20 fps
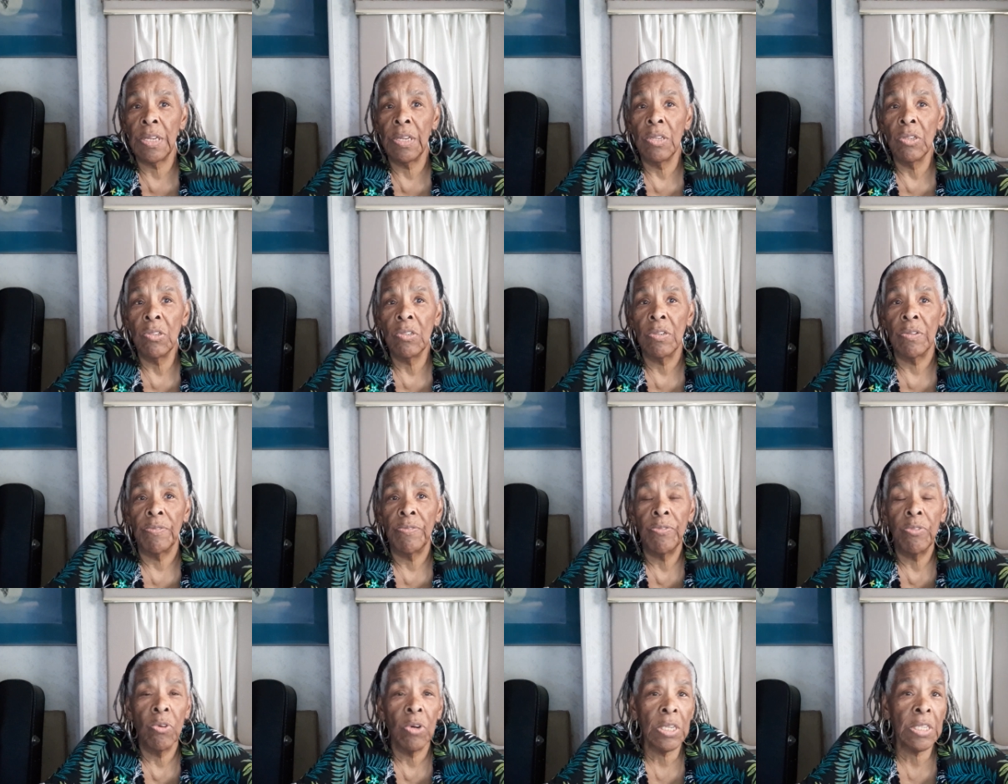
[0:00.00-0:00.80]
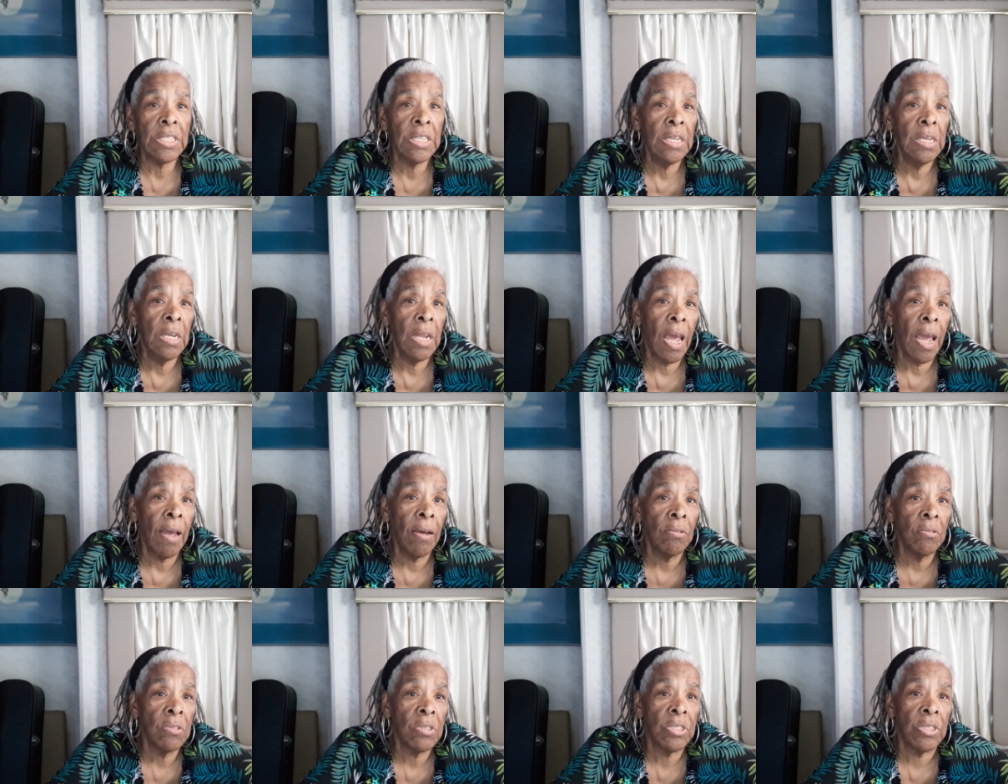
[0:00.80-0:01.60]
into 14
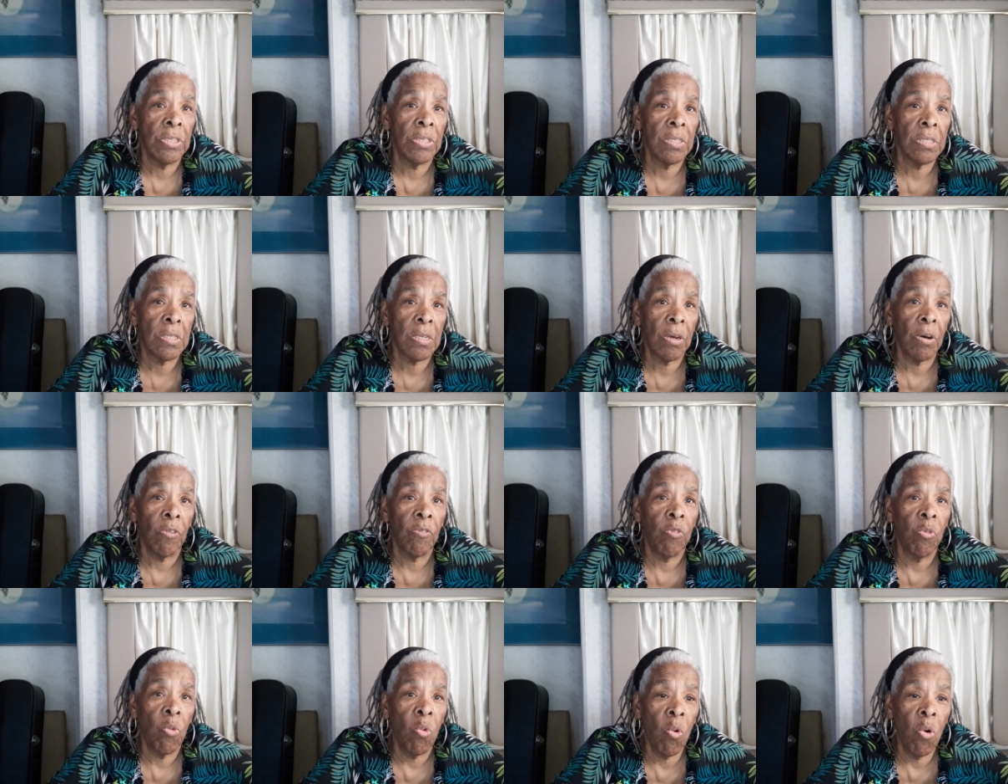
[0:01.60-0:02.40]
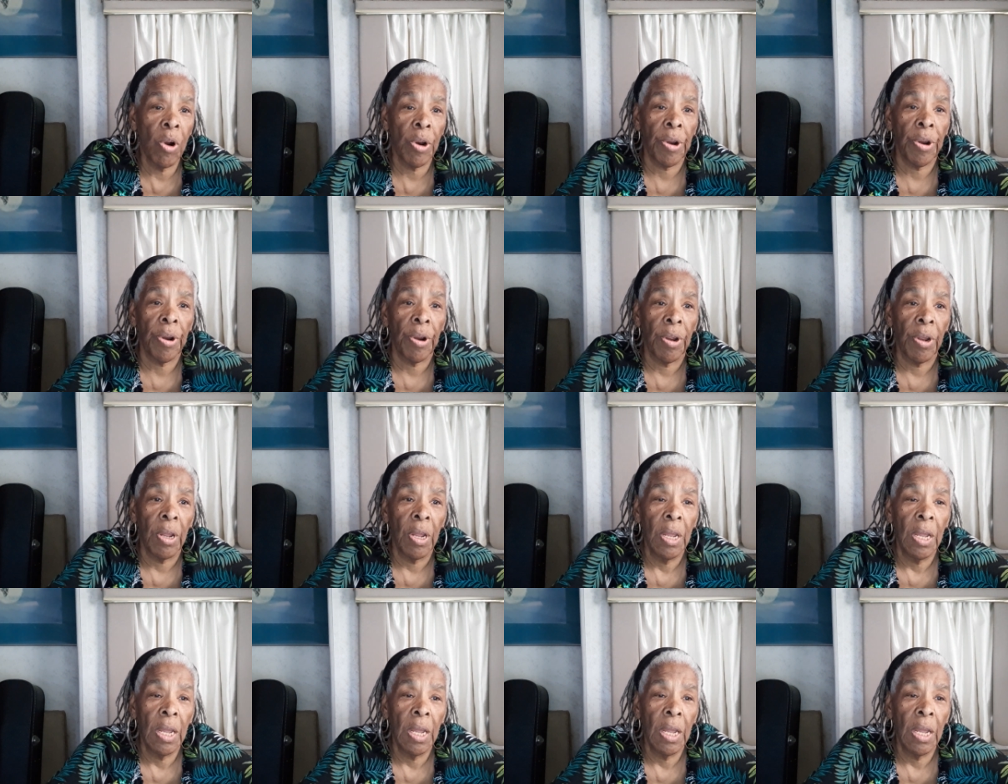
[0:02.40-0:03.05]
ounces of water,